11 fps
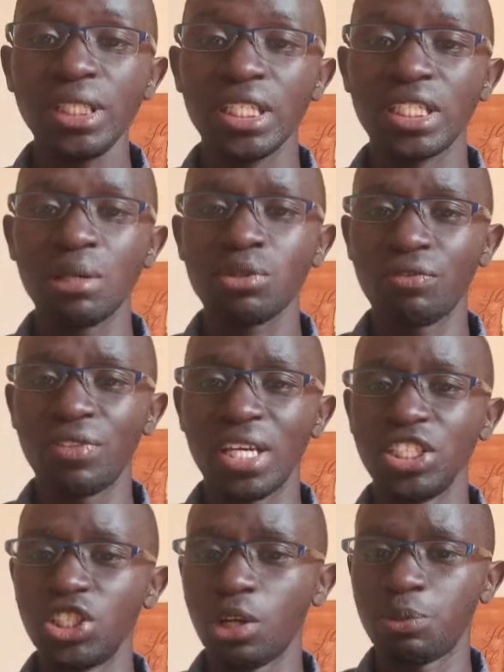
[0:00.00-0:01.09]
In terms of the
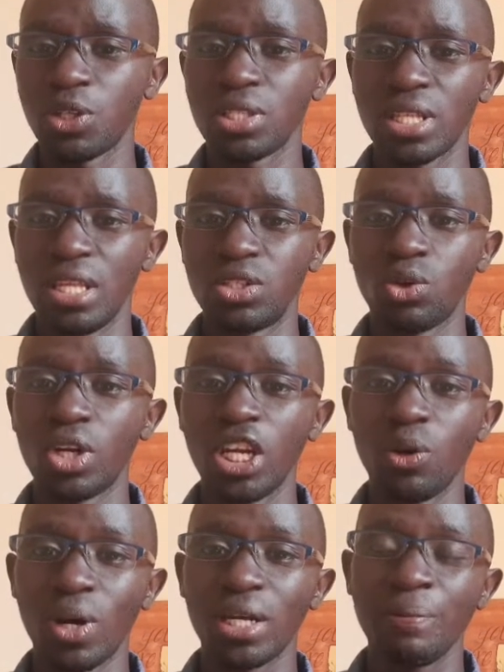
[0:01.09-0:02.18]
engine options, there's only
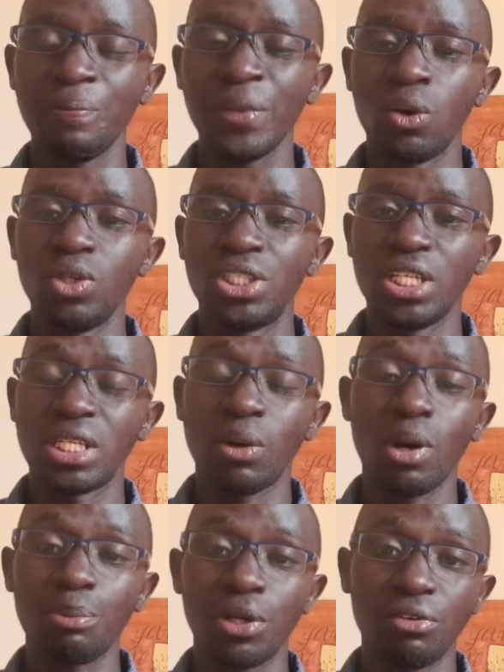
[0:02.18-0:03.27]
one, which is a
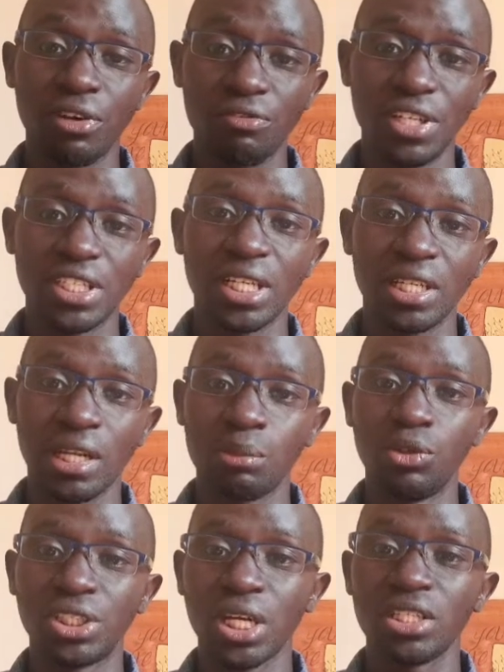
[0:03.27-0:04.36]
1.5 litre
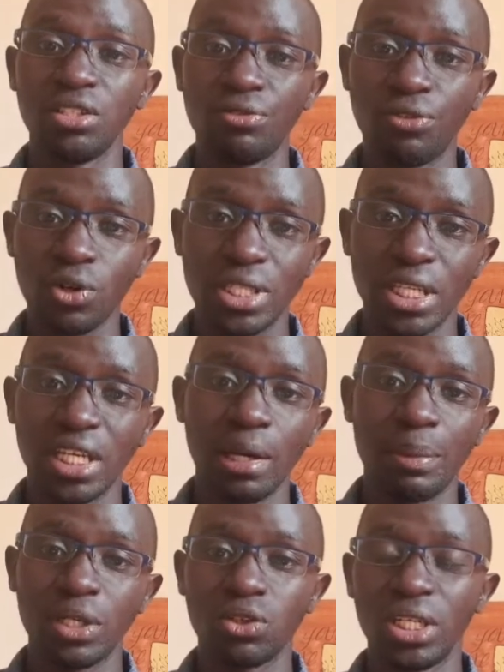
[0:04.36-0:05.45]
turbocharged 4-cylinder
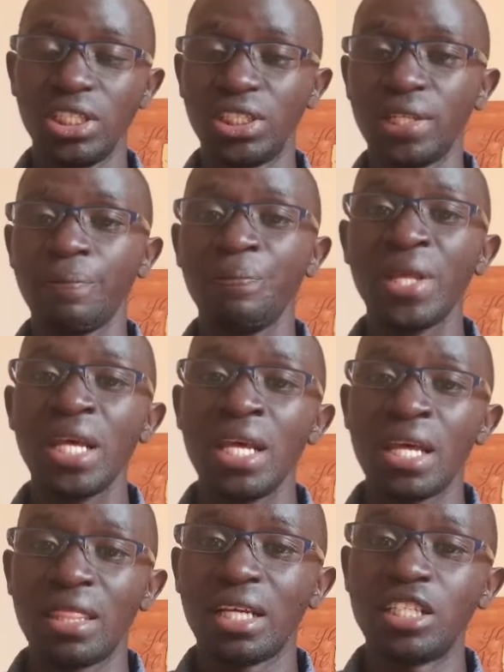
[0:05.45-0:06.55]
petrol engine
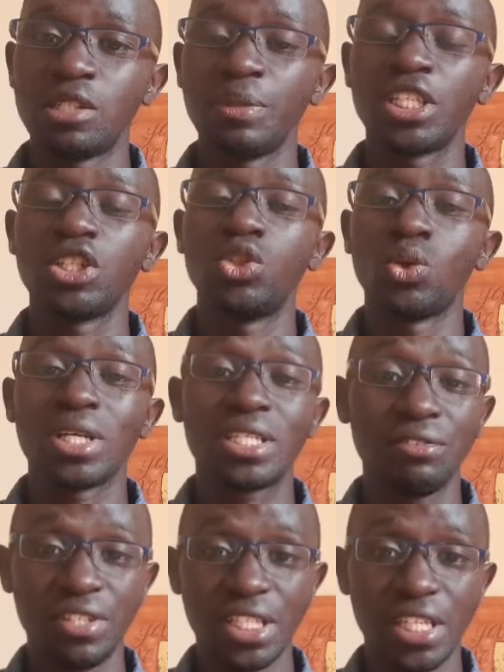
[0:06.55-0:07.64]
that is mated to a
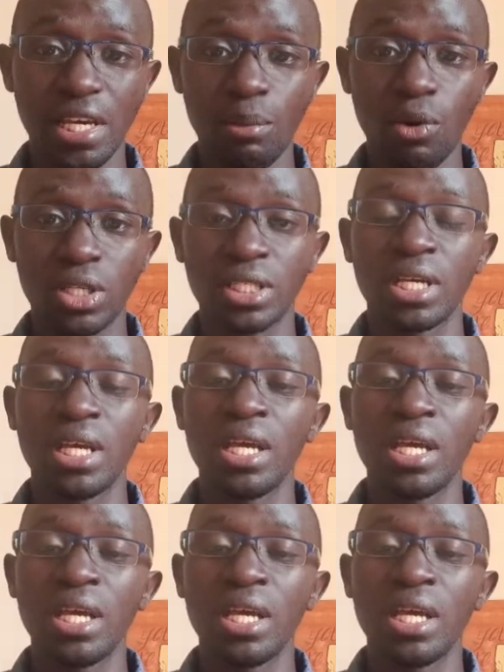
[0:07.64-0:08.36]
CVT gearbox.